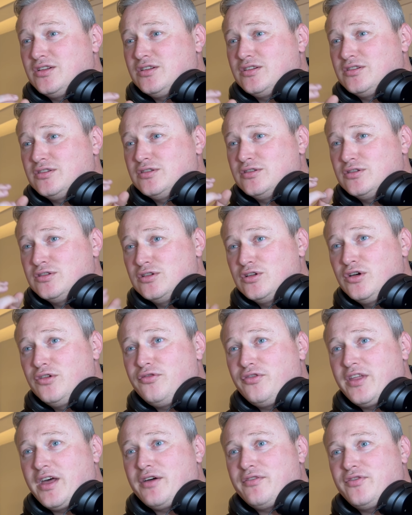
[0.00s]

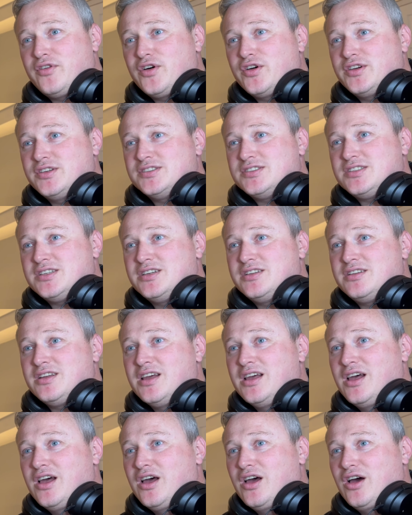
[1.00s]
love that voice. And
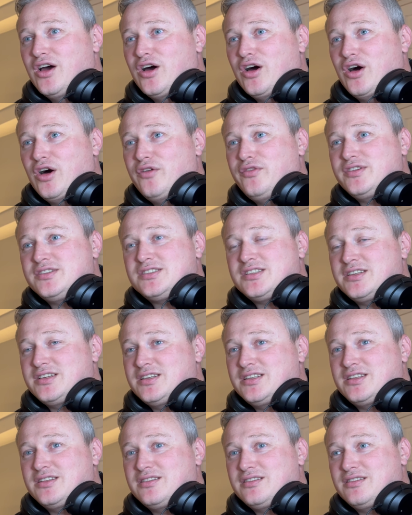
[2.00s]

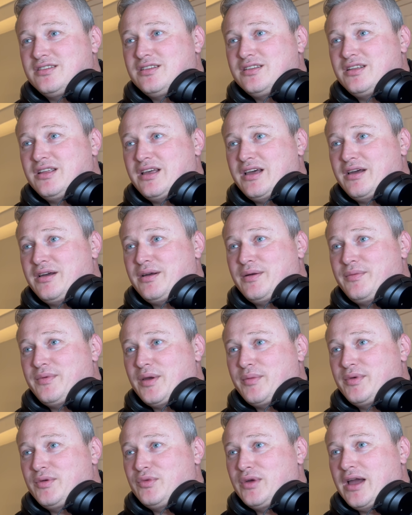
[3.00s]
obviously, I
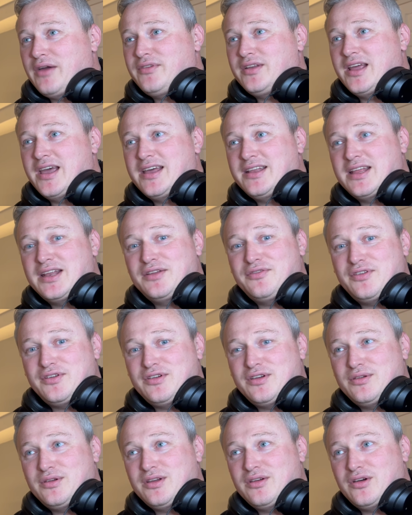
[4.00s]
mean, we haven't heard
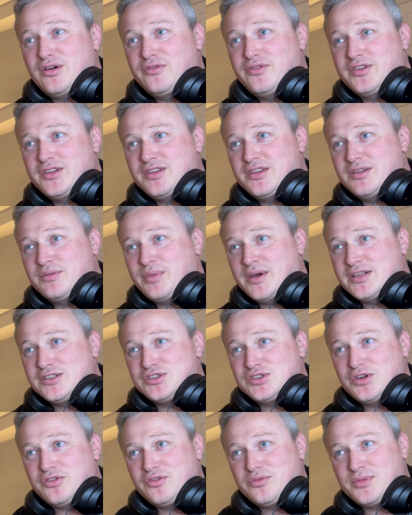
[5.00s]
anything other than the
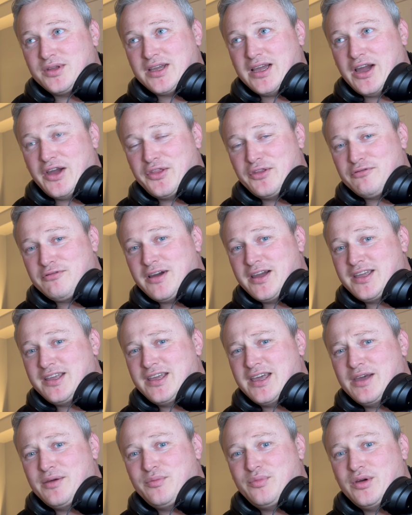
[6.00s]
banjo from the guy on the right
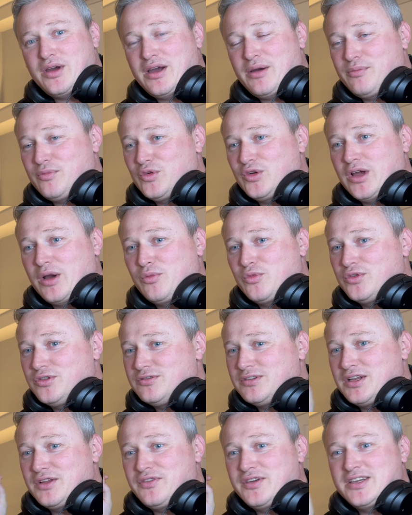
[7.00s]
yet, but I'm
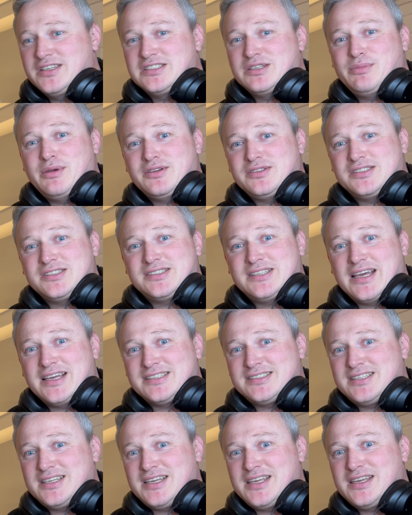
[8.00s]
wondering if he's about to start
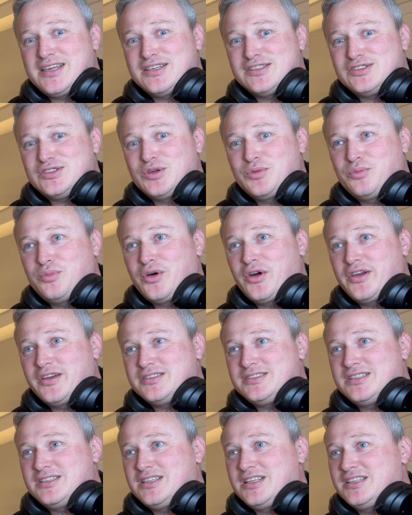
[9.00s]
singing at some point,
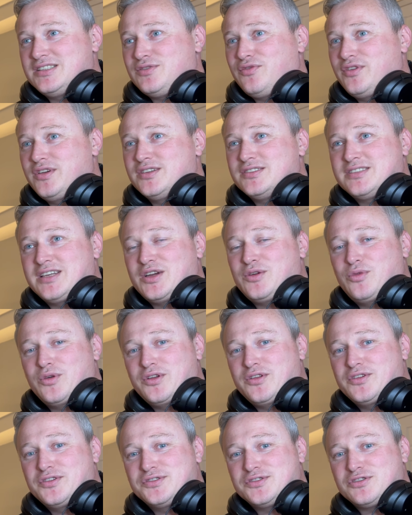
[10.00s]
because this feels like one
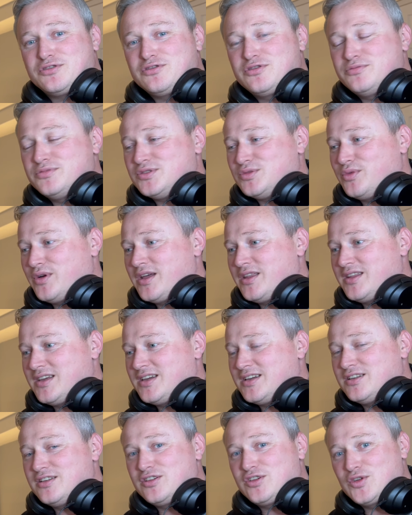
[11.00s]
of those groups where they
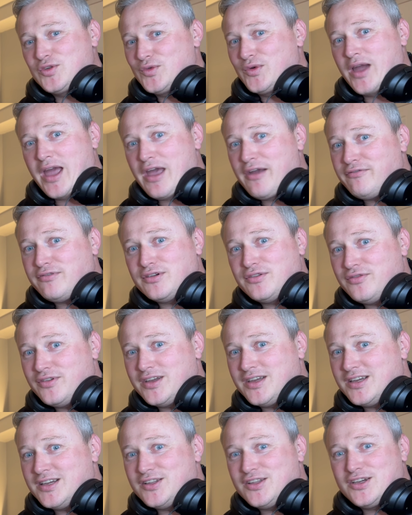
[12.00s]
can do everything,
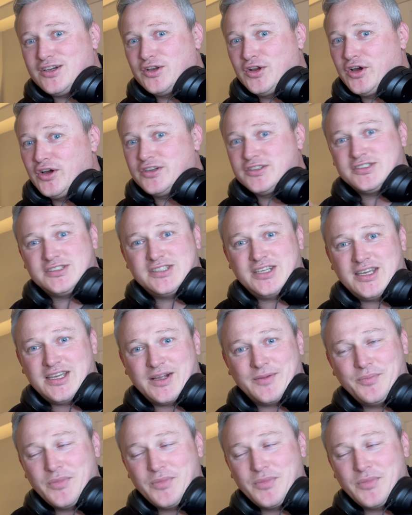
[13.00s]
because they can all sing,